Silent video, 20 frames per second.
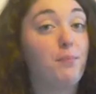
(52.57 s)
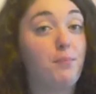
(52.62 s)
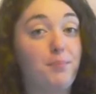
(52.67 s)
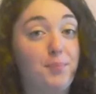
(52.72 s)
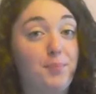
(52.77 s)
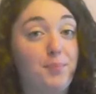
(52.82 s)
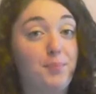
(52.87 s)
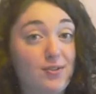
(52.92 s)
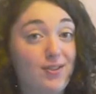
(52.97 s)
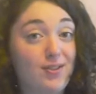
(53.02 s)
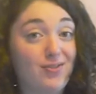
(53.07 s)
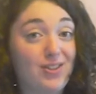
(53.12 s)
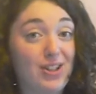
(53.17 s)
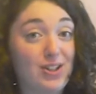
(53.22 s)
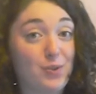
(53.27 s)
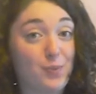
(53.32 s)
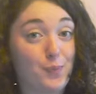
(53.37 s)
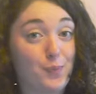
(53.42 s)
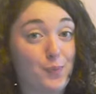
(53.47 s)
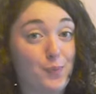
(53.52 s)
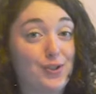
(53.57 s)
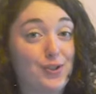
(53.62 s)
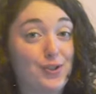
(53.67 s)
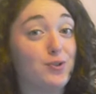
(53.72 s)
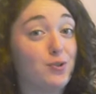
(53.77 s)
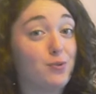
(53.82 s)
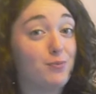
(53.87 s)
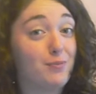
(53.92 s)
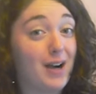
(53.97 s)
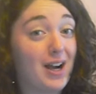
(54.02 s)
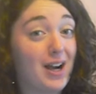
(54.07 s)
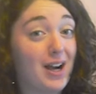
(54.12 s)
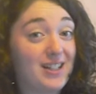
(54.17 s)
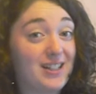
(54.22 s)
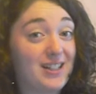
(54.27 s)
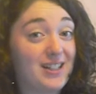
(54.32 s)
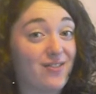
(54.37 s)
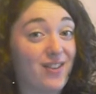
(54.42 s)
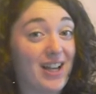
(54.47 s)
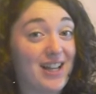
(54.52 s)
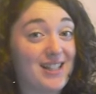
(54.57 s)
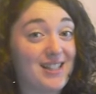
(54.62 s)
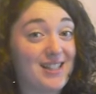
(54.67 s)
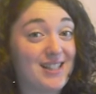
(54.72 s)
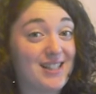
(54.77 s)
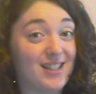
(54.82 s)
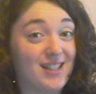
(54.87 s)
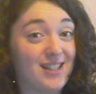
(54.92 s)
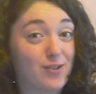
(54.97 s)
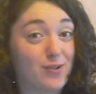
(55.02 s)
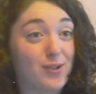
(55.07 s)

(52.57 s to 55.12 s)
Both of these words are mnemonic devices,